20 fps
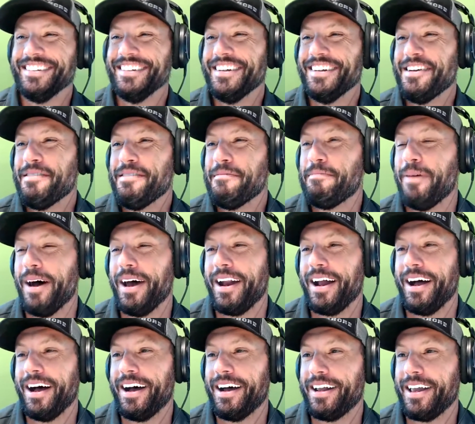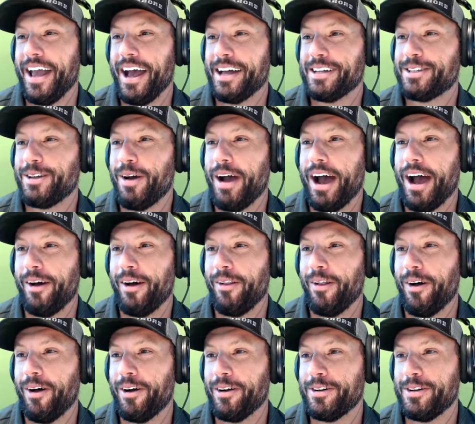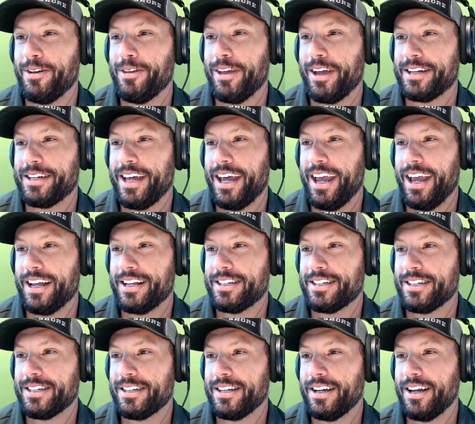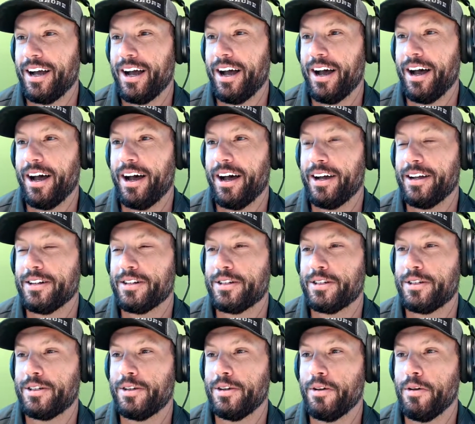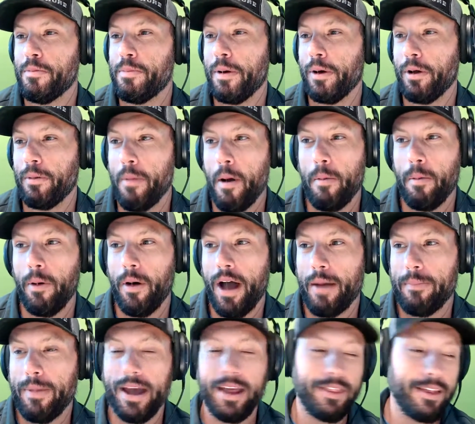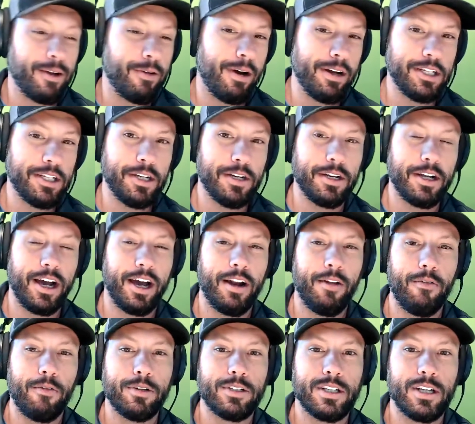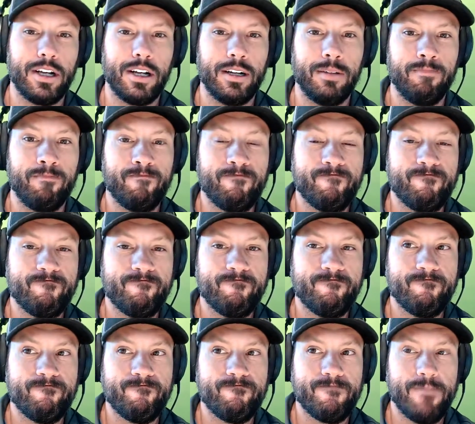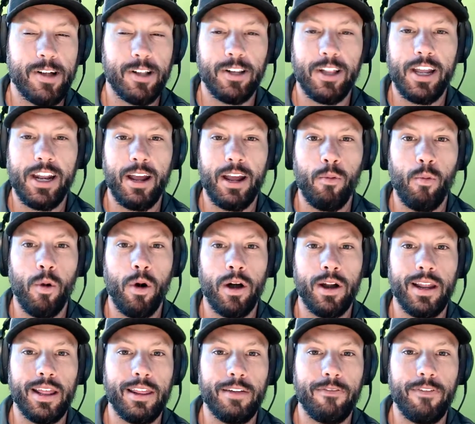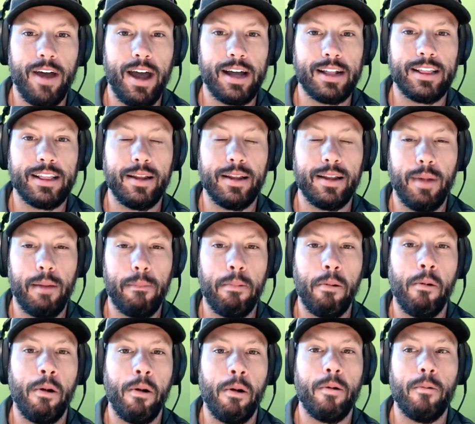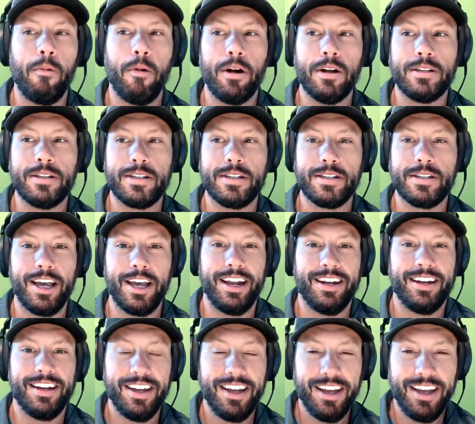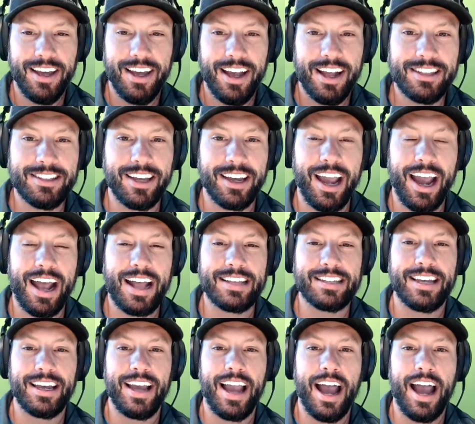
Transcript: But yeah, so how long do you think it takes to build a mobile app? And the question kind of was a leading one in the fact that my point is that it's like asking how